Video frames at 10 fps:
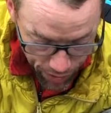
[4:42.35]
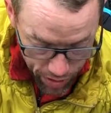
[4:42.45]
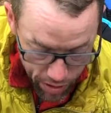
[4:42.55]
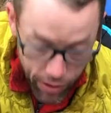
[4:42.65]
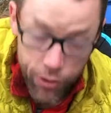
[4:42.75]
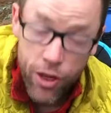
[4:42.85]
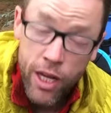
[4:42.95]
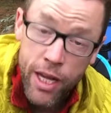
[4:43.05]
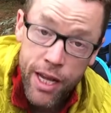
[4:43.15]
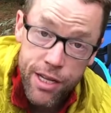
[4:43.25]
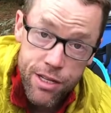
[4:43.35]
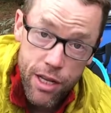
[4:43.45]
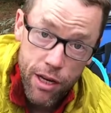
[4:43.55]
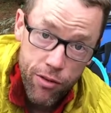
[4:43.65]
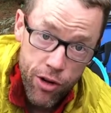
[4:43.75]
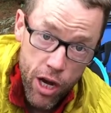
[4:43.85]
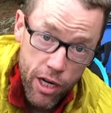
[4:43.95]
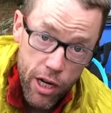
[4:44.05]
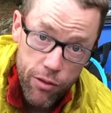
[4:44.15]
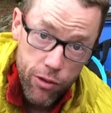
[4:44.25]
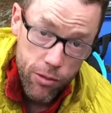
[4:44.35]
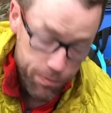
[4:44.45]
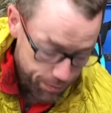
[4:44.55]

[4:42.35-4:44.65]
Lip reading: The other thing is that if you're not careful,